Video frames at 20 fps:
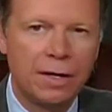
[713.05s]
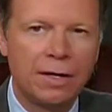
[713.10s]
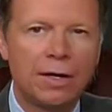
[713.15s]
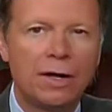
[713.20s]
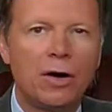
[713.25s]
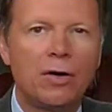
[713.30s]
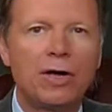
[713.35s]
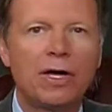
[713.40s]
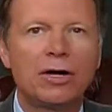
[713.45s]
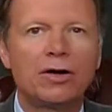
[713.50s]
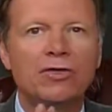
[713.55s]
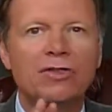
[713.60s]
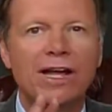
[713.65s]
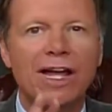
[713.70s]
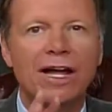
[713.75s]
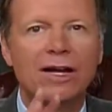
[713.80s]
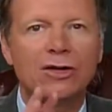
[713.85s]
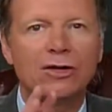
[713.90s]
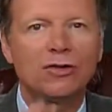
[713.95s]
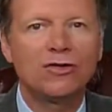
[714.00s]
Now, here
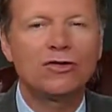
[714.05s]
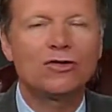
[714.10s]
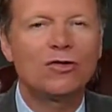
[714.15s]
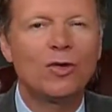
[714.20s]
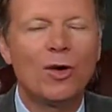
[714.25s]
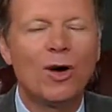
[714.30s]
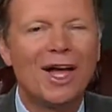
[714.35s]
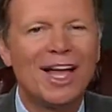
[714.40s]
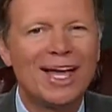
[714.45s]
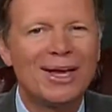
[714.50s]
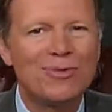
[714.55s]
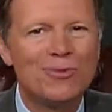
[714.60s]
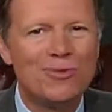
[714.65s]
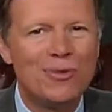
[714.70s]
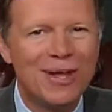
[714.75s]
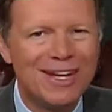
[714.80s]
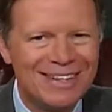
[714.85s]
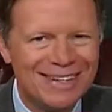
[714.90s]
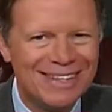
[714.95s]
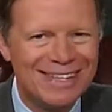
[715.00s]
Daniel saw a
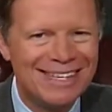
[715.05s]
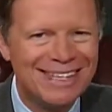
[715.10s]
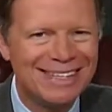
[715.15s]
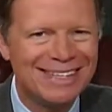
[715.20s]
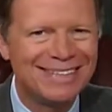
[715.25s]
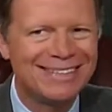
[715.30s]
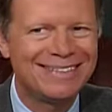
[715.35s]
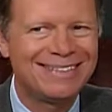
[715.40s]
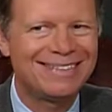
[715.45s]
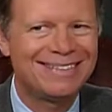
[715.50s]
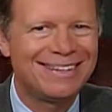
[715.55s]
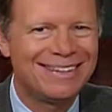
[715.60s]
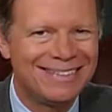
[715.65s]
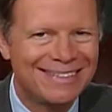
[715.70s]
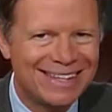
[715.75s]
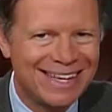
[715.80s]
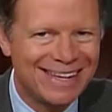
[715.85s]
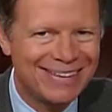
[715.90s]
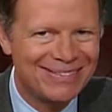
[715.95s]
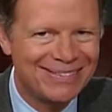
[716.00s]
windy
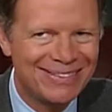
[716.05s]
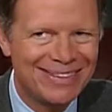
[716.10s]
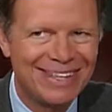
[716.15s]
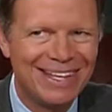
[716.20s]
seascape,